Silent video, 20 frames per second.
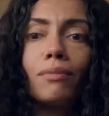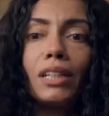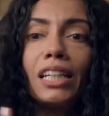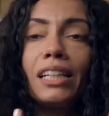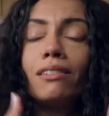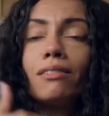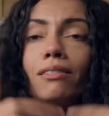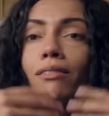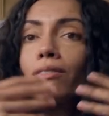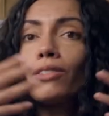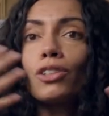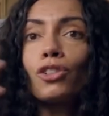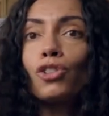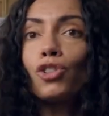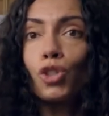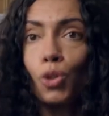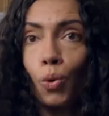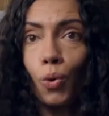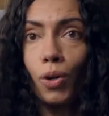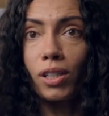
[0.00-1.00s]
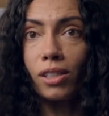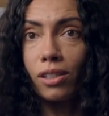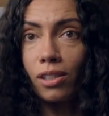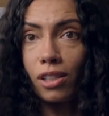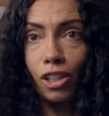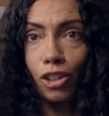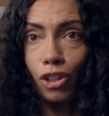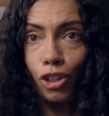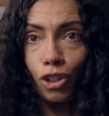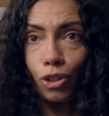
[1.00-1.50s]
in the stories
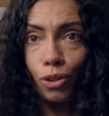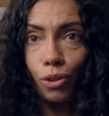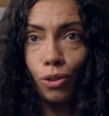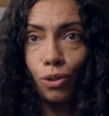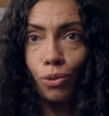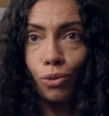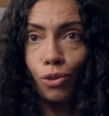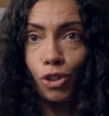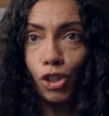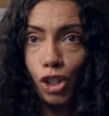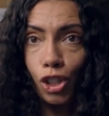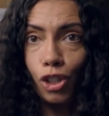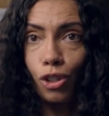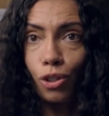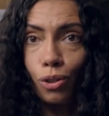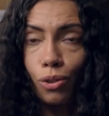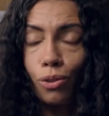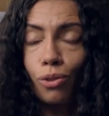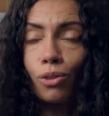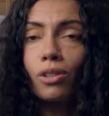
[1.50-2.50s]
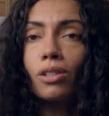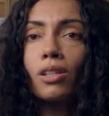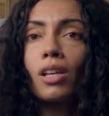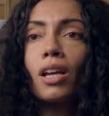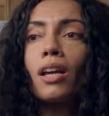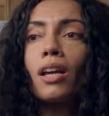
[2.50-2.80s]
that you choose.